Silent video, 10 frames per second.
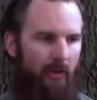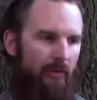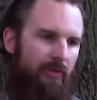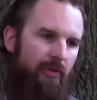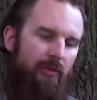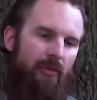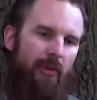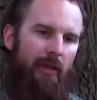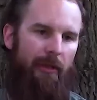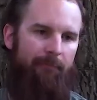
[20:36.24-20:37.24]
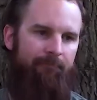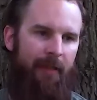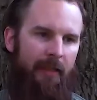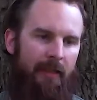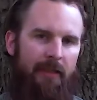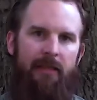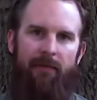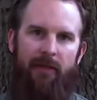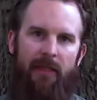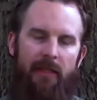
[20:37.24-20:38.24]
go to
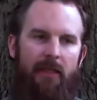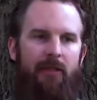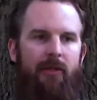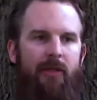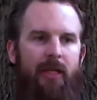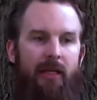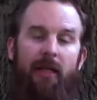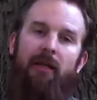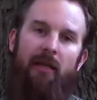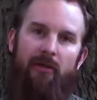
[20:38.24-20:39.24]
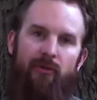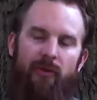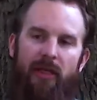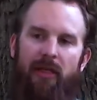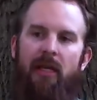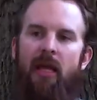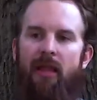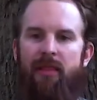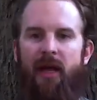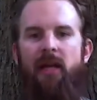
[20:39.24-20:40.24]
defecate and urinate and drink,
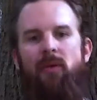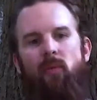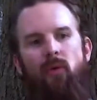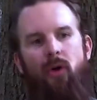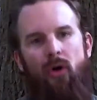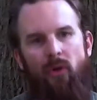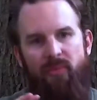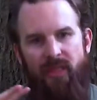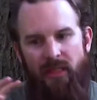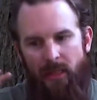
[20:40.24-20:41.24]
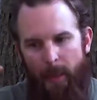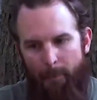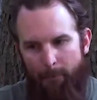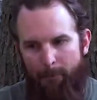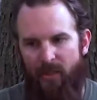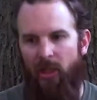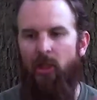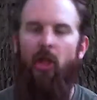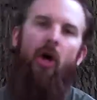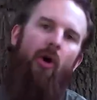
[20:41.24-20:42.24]
that will all be
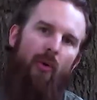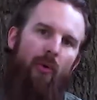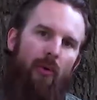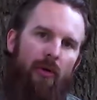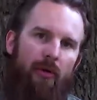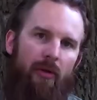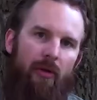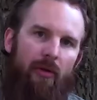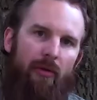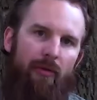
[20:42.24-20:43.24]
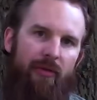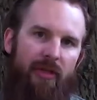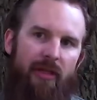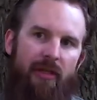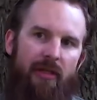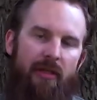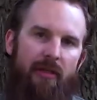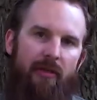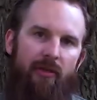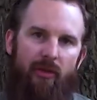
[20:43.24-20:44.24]
below
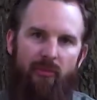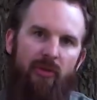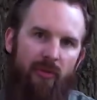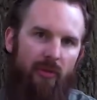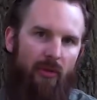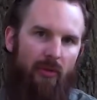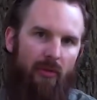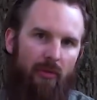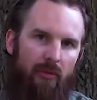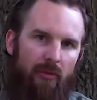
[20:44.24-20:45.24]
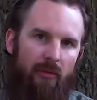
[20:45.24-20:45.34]
the communal